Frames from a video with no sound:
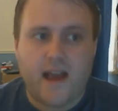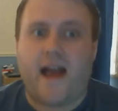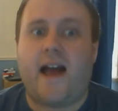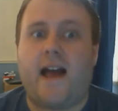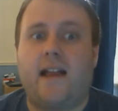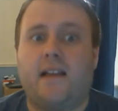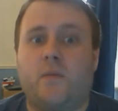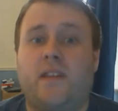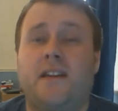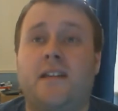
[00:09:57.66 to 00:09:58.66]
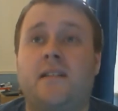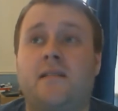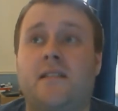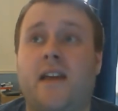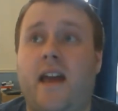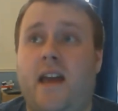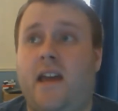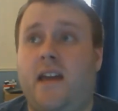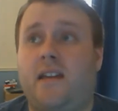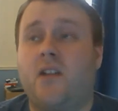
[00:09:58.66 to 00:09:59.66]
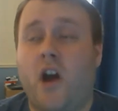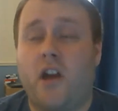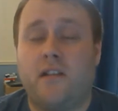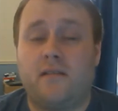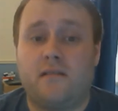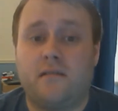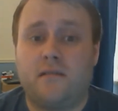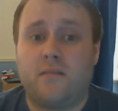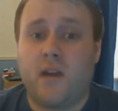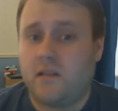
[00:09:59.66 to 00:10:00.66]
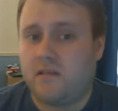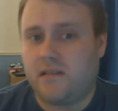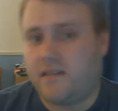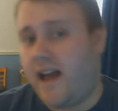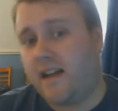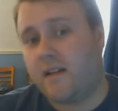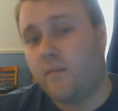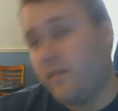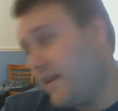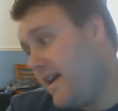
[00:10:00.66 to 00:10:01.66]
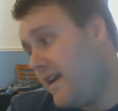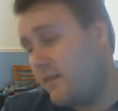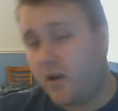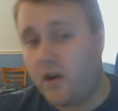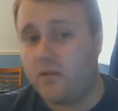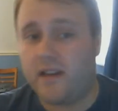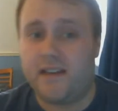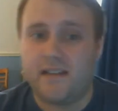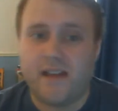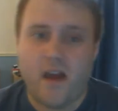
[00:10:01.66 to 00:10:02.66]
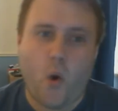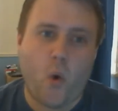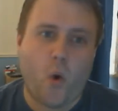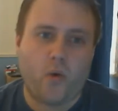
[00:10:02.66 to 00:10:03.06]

and within, say, nine months, that completely broke. It, all